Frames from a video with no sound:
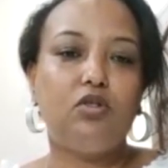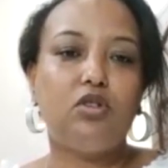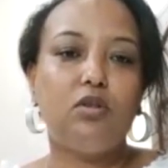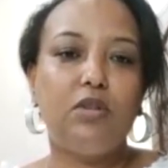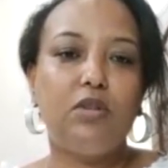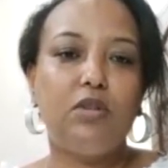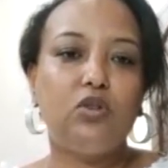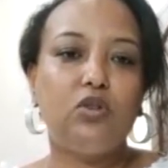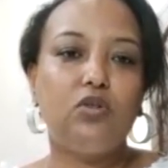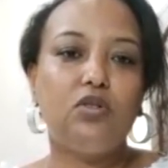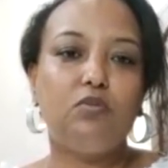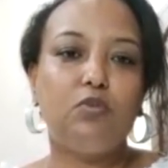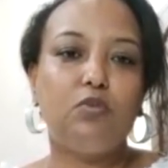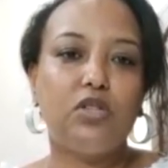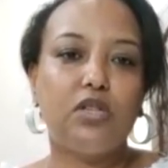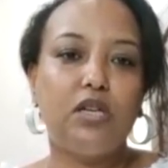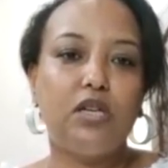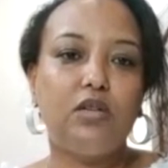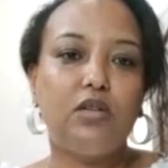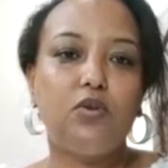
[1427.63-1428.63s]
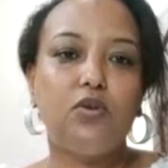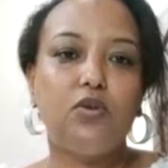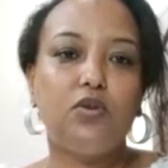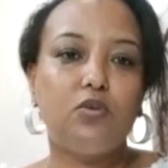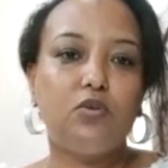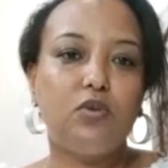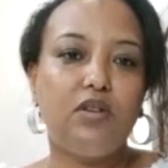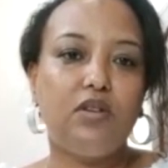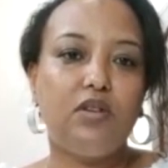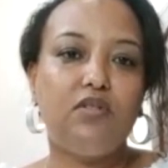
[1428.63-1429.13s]
tomatoes, potatoes,
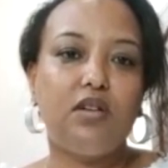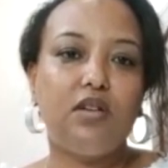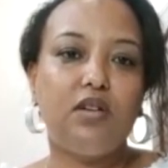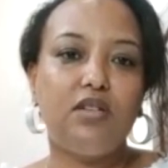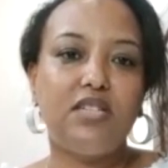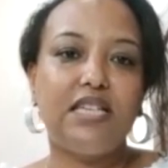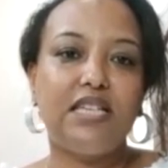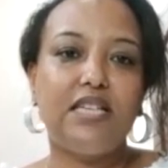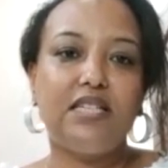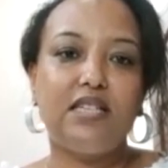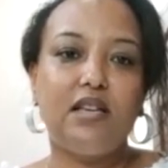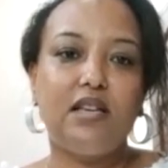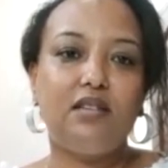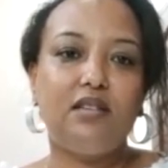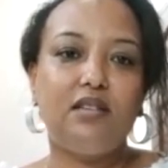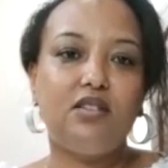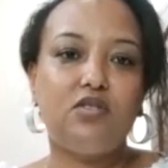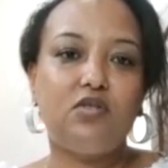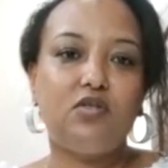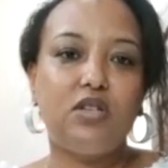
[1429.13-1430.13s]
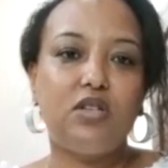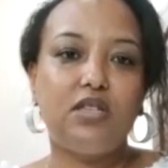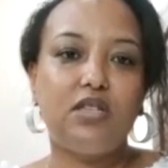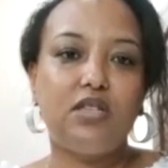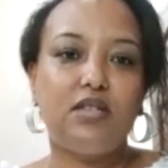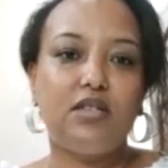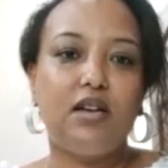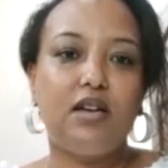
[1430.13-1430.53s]
whatever else they sell in the streets,